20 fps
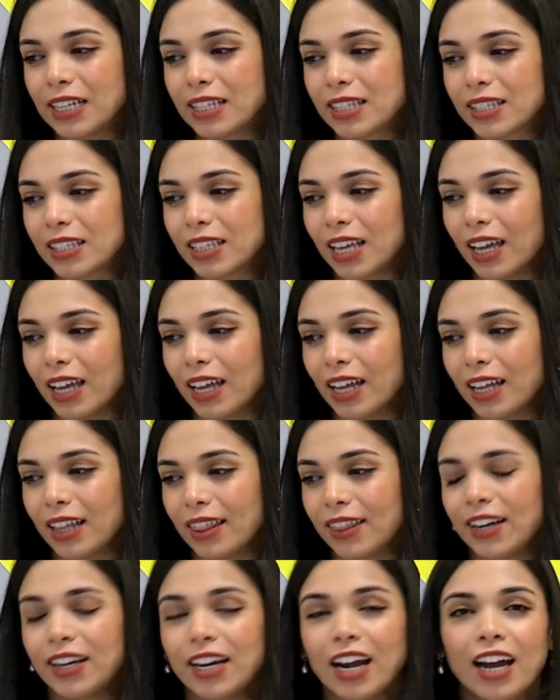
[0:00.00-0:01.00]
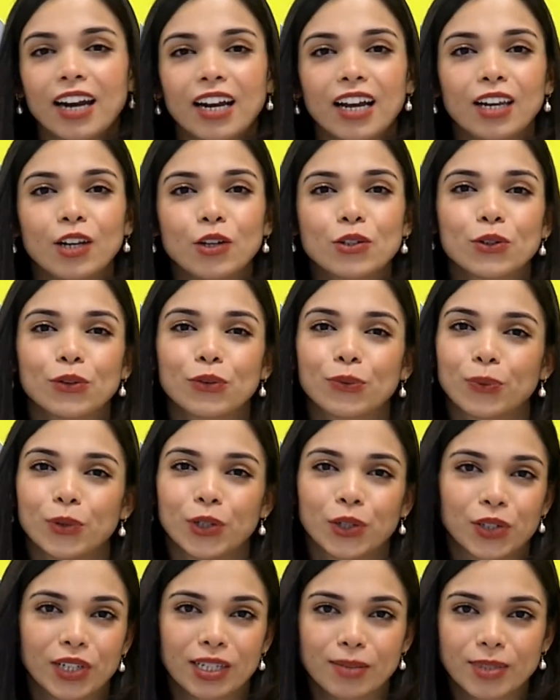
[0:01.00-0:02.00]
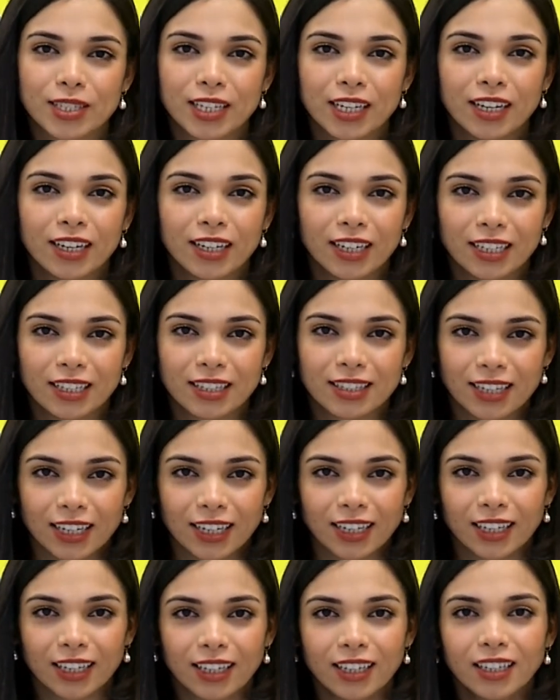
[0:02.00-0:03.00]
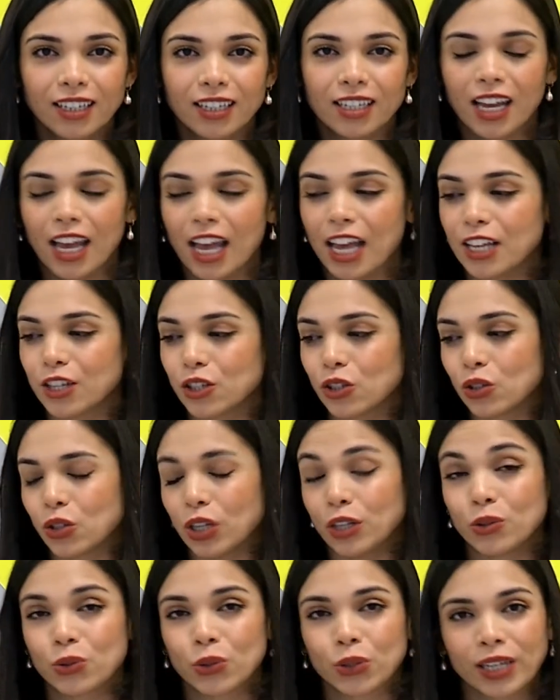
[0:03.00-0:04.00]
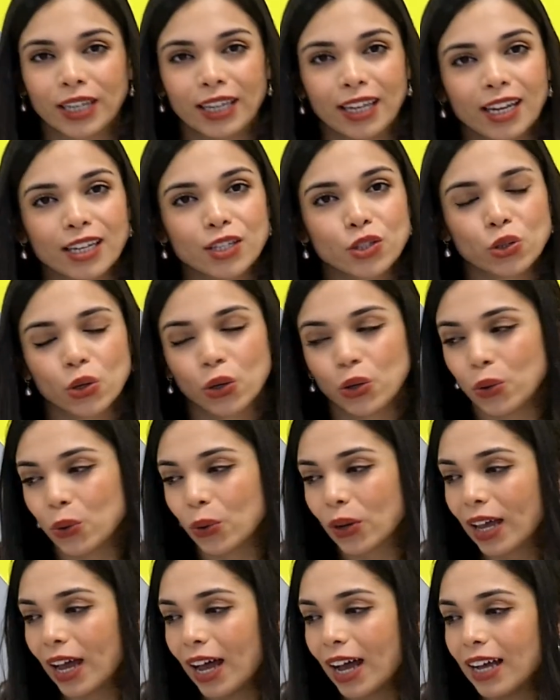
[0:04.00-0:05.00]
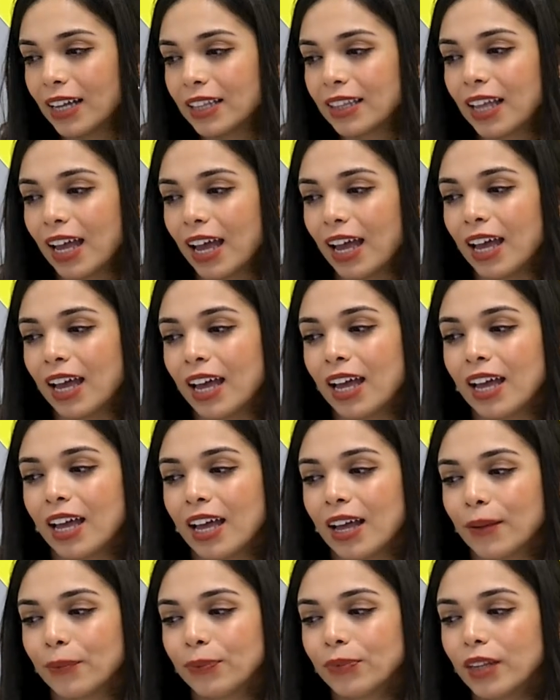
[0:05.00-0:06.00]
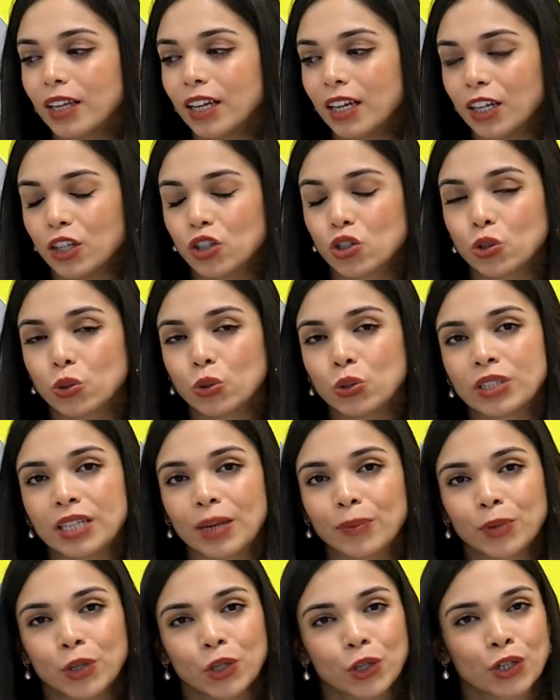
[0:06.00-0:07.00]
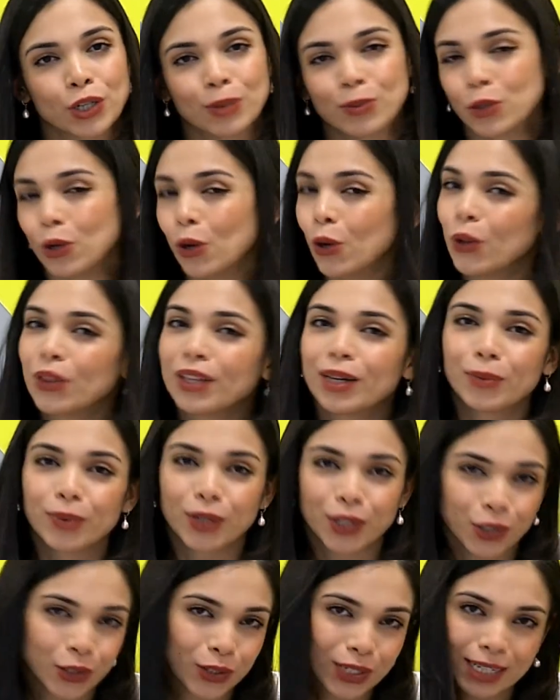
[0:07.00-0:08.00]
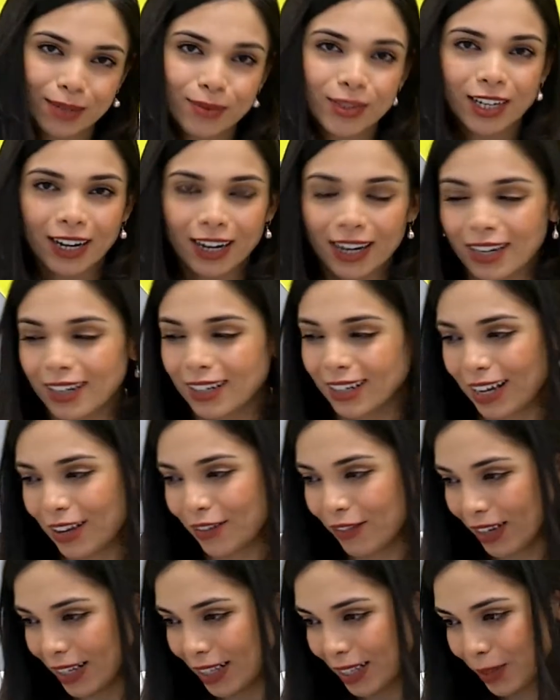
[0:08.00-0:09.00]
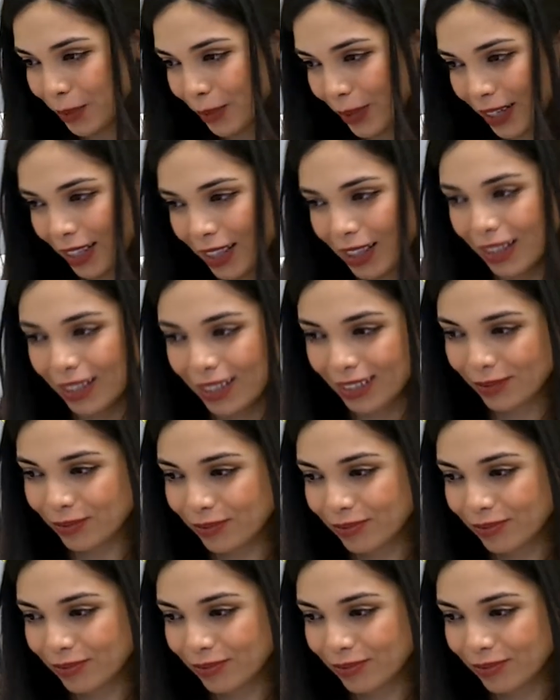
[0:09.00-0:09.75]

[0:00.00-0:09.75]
it's there are a lot of programs here in Turkey, in Turkey. So you can choose the programs. All the programs are available.